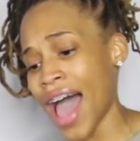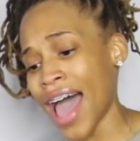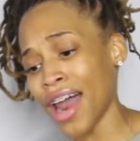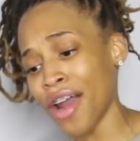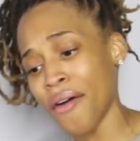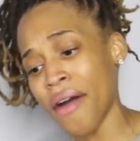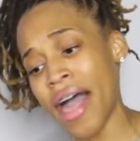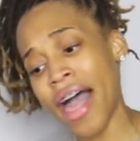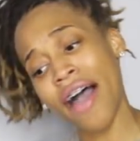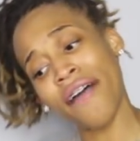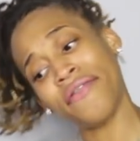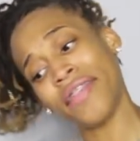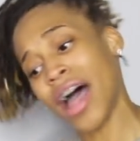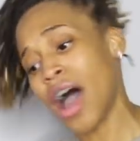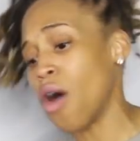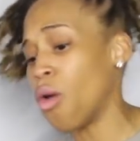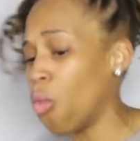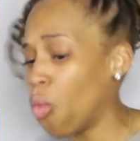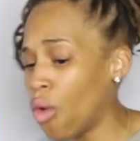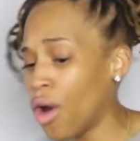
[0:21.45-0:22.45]
I don't have
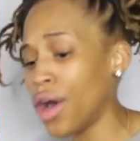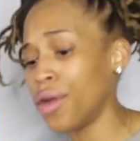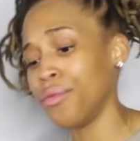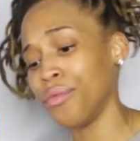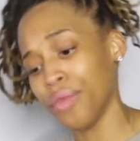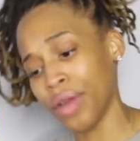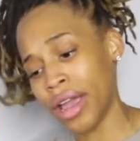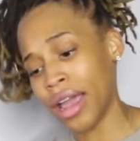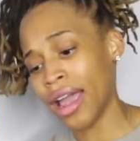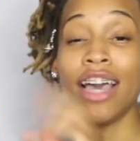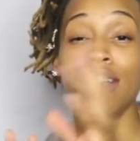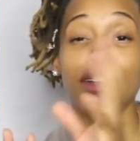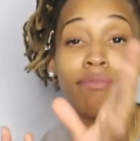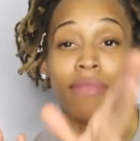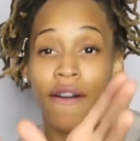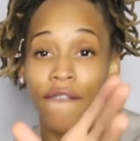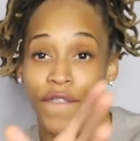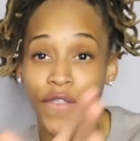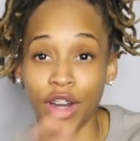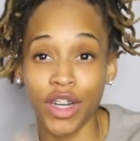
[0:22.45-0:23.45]
not one ring. It was
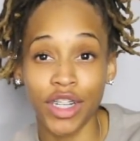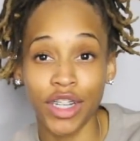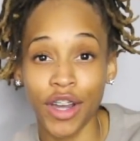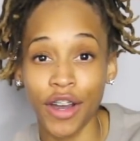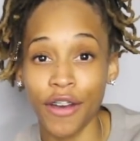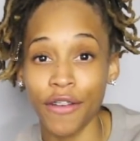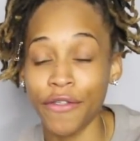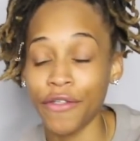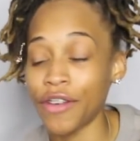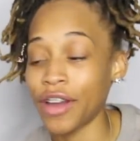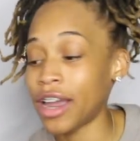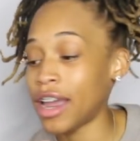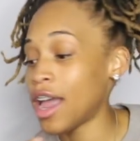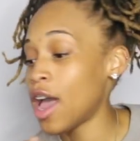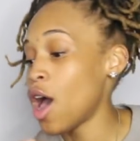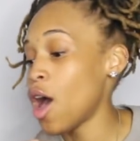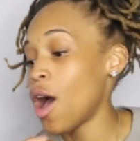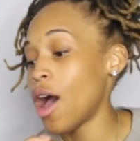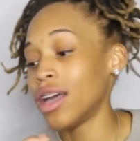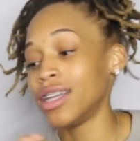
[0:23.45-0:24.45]
my first
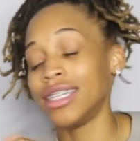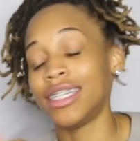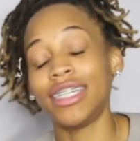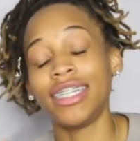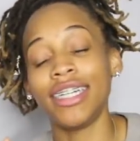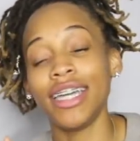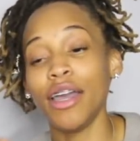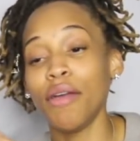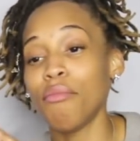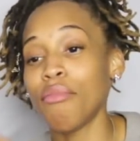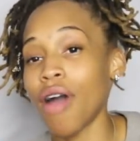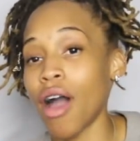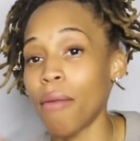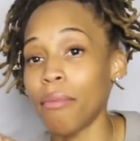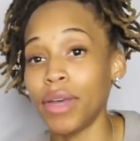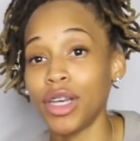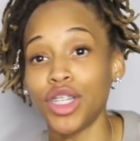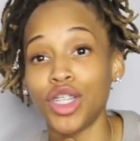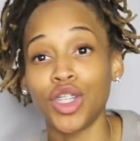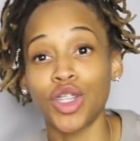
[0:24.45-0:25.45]
girlfriend she
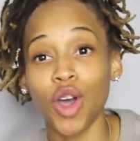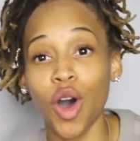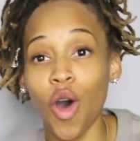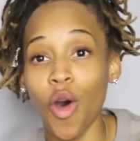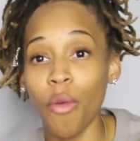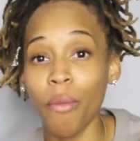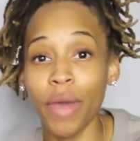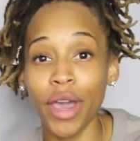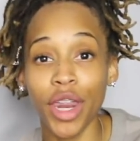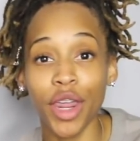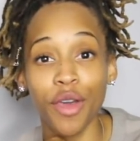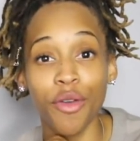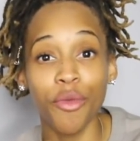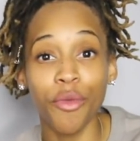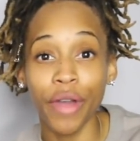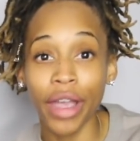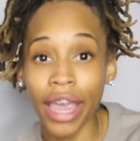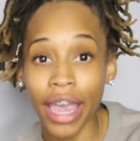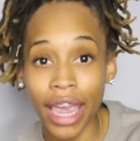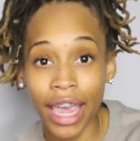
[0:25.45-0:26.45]
brought me so many
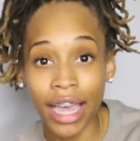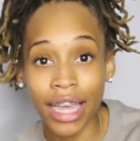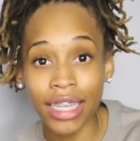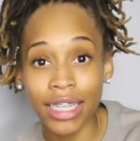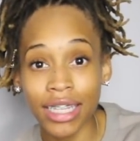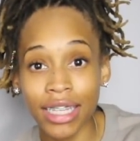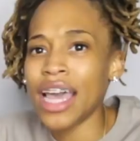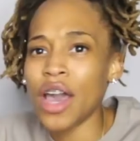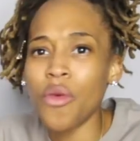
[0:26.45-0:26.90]
rings.